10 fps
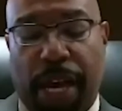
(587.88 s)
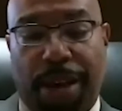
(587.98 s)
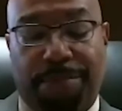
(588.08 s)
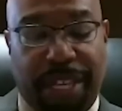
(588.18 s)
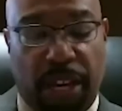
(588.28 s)

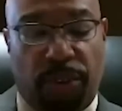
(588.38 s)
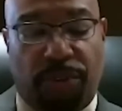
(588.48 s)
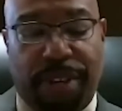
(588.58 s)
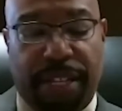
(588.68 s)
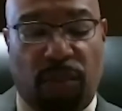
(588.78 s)
The other
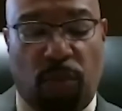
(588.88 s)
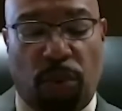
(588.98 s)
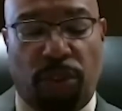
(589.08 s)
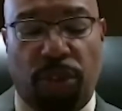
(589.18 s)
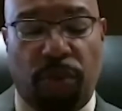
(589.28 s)
thing that
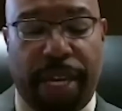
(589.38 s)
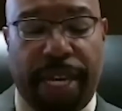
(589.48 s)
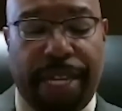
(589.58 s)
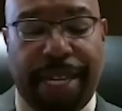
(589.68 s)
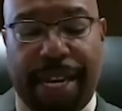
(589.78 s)
we're
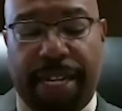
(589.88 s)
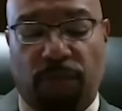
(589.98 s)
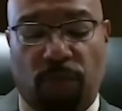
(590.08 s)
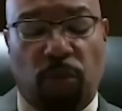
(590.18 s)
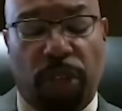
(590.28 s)
doing, and then
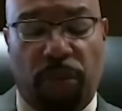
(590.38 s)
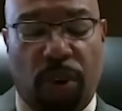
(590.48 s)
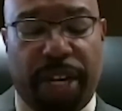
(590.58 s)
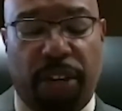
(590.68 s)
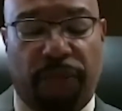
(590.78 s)
I really
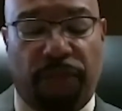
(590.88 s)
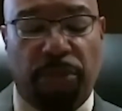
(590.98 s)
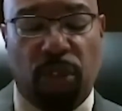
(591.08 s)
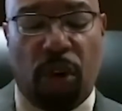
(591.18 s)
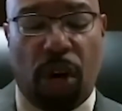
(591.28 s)
want to hear from
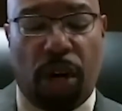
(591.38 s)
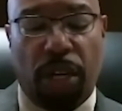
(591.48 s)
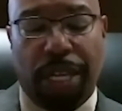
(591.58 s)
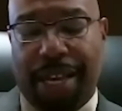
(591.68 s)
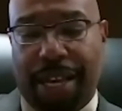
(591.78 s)
you
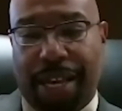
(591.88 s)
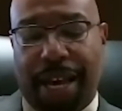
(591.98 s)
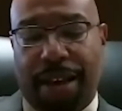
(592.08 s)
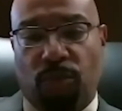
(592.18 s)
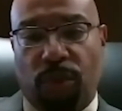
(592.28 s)
all,
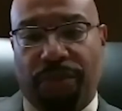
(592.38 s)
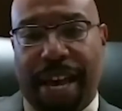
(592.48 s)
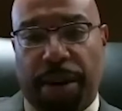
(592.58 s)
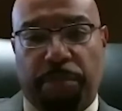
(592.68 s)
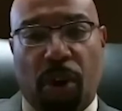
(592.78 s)
we've
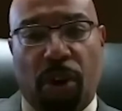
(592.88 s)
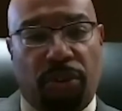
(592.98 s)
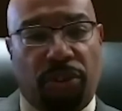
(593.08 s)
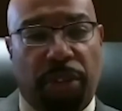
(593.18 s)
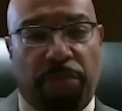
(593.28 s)
got a
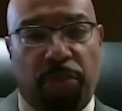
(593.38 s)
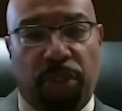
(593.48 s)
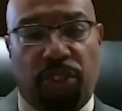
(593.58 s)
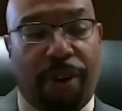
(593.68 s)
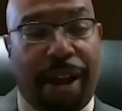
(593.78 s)
partnership
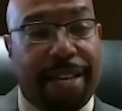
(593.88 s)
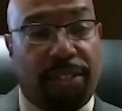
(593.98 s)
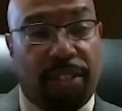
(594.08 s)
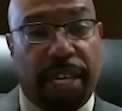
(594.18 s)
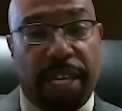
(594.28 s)
with
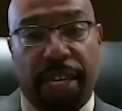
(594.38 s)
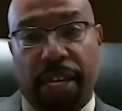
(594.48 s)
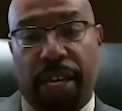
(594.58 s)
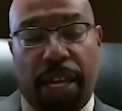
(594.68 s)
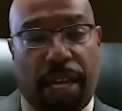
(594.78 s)
Tri-C,
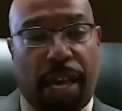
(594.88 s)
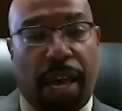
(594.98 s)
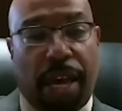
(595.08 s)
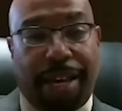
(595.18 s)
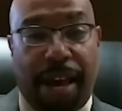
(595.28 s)

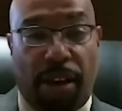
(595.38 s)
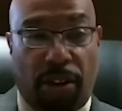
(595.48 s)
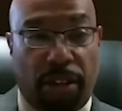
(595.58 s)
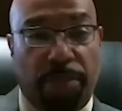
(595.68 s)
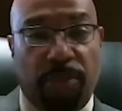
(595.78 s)

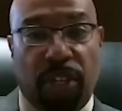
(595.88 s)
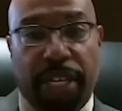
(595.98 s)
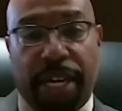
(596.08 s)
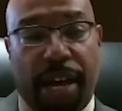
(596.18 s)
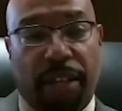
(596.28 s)
Cuyahoga
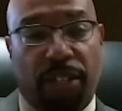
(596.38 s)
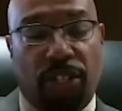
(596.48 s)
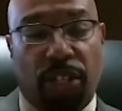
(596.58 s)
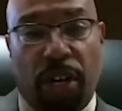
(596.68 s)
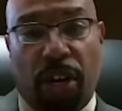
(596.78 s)
Community
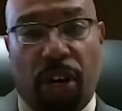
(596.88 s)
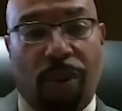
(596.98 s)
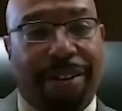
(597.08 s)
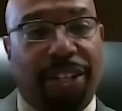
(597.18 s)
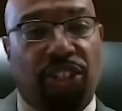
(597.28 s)
College,
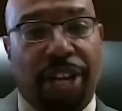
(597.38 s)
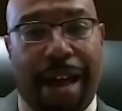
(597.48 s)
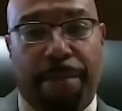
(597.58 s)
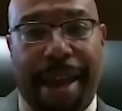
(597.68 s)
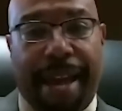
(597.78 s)
around a
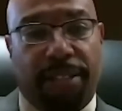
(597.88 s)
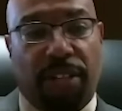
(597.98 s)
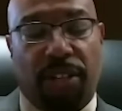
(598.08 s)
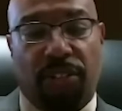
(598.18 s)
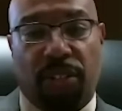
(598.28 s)
job
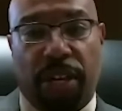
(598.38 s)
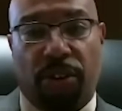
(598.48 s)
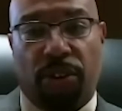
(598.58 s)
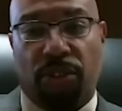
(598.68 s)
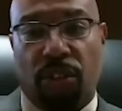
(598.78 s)
access
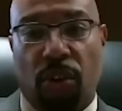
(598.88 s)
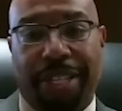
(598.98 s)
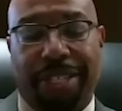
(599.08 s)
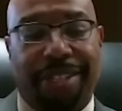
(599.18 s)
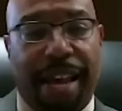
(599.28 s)
center. So
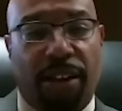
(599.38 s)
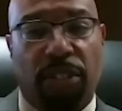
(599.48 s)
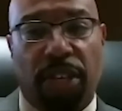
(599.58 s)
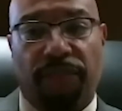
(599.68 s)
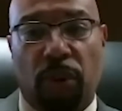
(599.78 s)
it's not
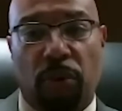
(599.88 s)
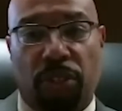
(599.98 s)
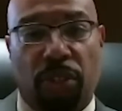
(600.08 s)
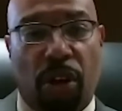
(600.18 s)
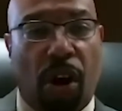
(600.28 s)
only
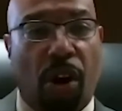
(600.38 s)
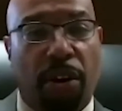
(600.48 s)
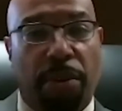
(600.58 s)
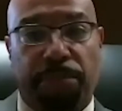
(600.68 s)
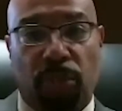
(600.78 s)
focused on our
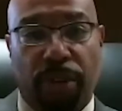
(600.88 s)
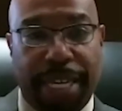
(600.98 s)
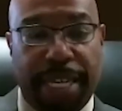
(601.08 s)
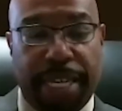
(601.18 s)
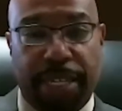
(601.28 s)

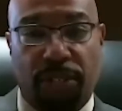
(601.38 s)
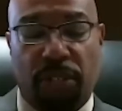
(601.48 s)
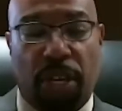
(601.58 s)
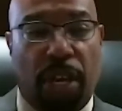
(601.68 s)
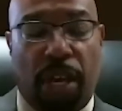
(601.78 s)

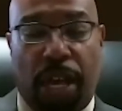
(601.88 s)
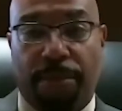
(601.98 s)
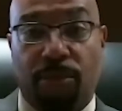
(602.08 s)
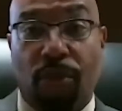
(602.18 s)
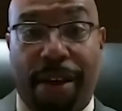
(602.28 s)
employees
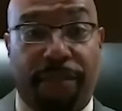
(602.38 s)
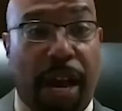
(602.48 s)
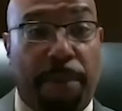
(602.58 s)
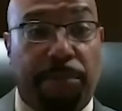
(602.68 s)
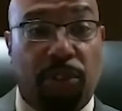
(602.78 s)
who have an
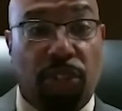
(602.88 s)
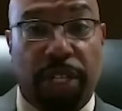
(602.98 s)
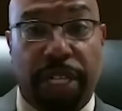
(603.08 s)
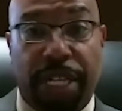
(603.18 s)
opportunity